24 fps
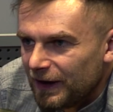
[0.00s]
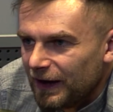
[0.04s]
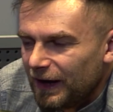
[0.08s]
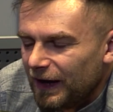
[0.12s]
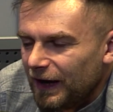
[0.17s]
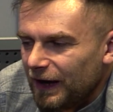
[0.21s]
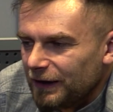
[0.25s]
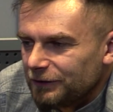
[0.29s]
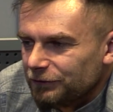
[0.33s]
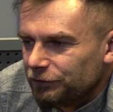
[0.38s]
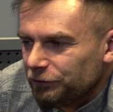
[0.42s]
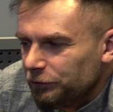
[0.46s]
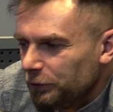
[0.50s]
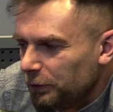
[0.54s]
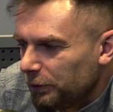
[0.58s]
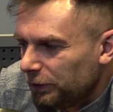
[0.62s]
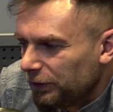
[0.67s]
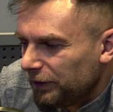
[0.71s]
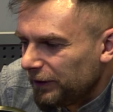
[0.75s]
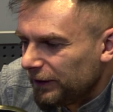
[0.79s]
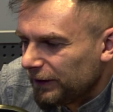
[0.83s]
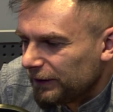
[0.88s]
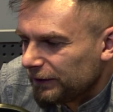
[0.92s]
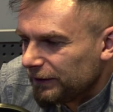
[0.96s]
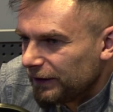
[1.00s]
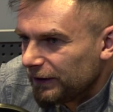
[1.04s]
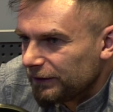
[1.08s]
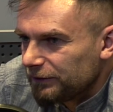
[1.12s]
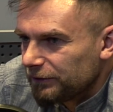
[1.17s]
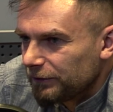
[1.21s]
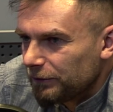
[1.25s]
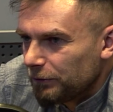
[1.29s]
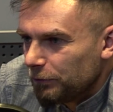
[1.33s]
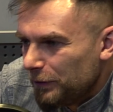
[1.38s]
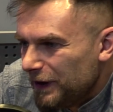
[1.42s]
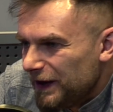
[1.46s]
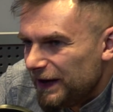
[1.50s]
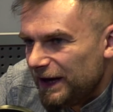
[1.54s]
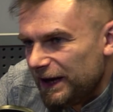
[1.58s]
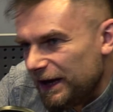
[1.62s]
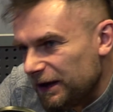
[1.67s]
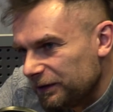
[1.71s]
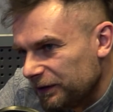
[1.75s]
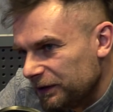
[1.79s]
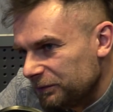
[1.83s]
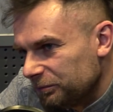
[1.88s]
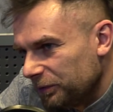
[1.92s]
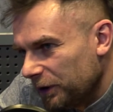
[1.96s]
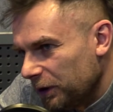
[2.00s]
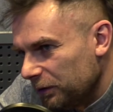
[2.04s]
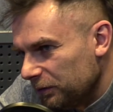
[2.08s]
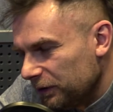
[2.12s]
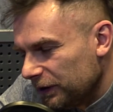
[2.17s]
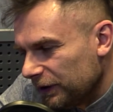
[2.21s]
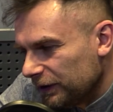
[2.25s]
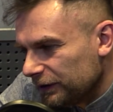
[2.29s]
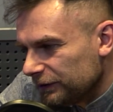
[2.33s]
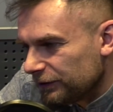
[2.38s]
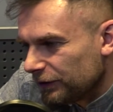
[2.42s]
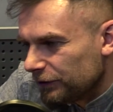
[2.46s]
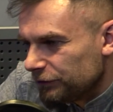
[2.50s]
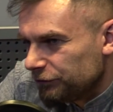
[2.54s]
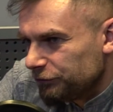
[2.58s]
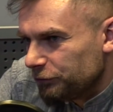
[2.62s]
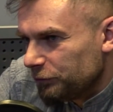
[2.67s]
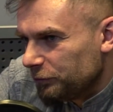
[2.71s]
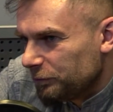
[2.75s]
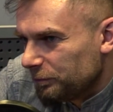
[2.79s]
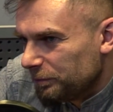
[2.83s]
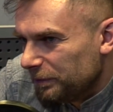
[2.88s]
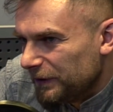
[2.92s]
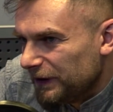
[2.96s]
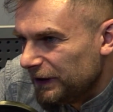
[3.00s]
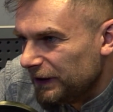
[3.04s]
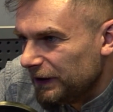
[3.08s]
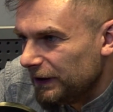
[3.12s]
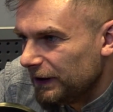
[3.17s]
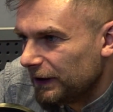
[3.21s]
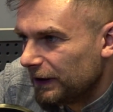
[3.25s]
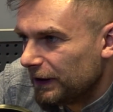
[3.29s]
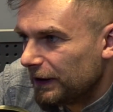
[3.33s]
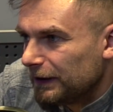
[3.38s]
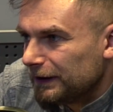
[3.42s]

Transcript: And do you think that we here in Poland should be